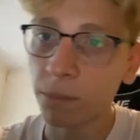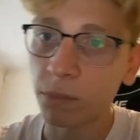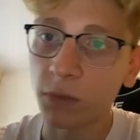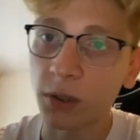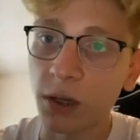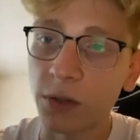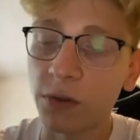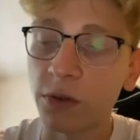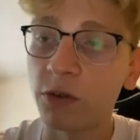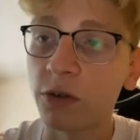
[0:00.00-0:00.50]

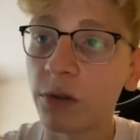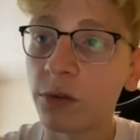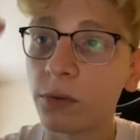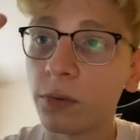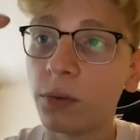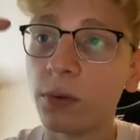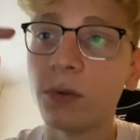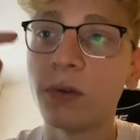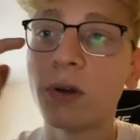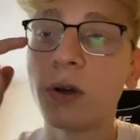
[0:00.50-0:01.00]
I suggest you
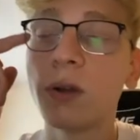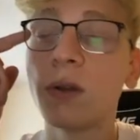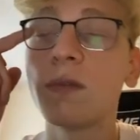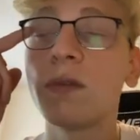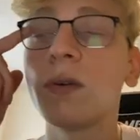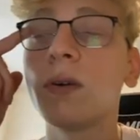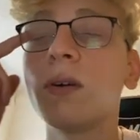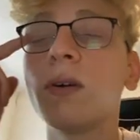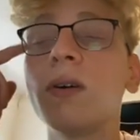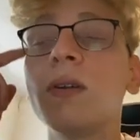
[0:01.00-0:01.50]
to turn off
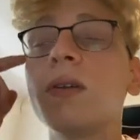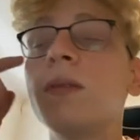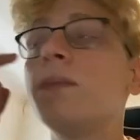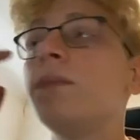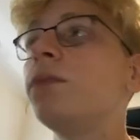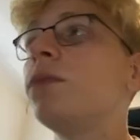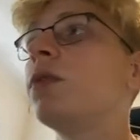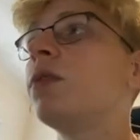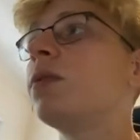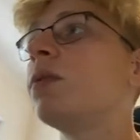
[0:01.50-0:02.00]
all
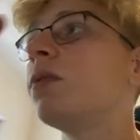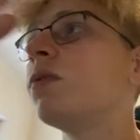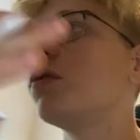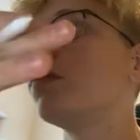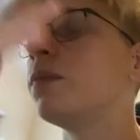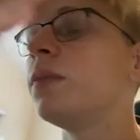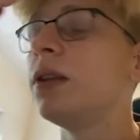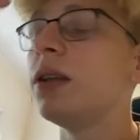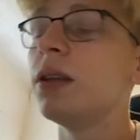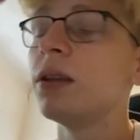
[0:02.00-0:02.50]
social
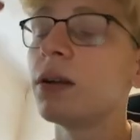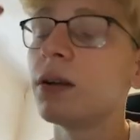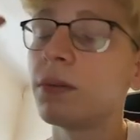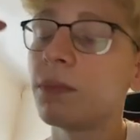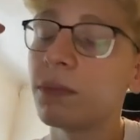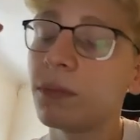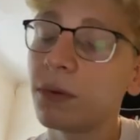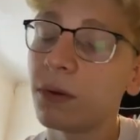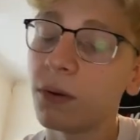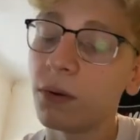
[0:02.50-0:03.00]
media
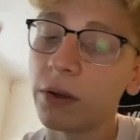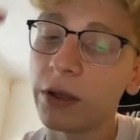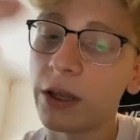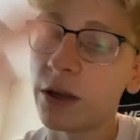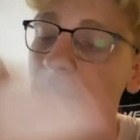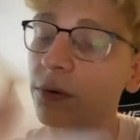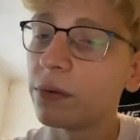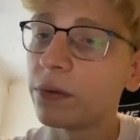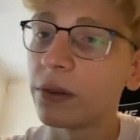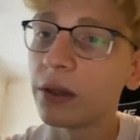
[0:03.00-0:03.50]
or
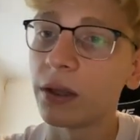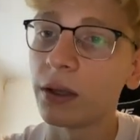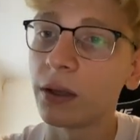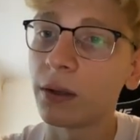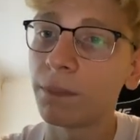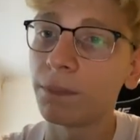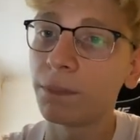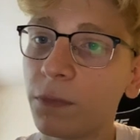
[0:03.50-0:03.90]
everything.